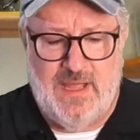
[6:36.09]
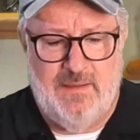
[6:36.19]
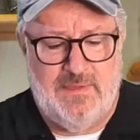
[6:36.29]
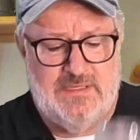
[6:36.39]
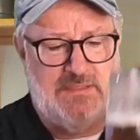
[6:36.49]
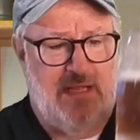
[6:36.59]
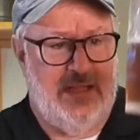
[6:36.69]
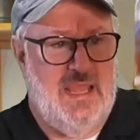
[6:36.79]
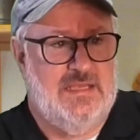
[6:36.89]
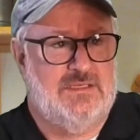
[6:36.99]
I'm going to say
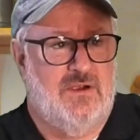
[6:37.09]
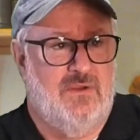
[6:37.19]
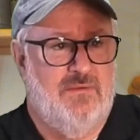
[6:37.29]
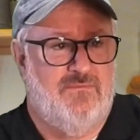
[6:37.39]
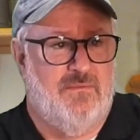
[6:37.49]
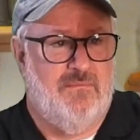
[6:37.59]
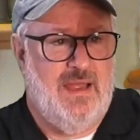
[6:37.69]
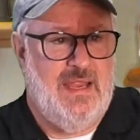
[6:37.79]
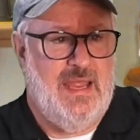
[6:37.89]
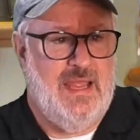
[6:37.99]
the SRM from
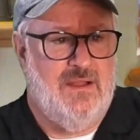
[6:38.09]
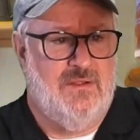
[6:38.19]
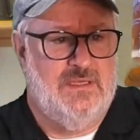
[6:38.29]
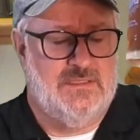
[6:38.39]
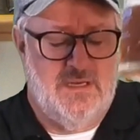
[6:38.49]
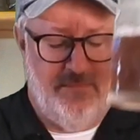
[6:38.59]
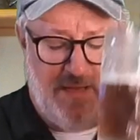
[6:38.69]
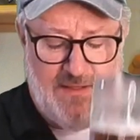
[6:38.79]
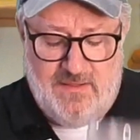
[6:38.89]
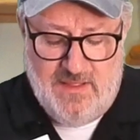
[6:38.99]
my angle is going to
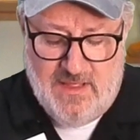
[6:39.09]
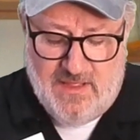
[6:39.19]
be a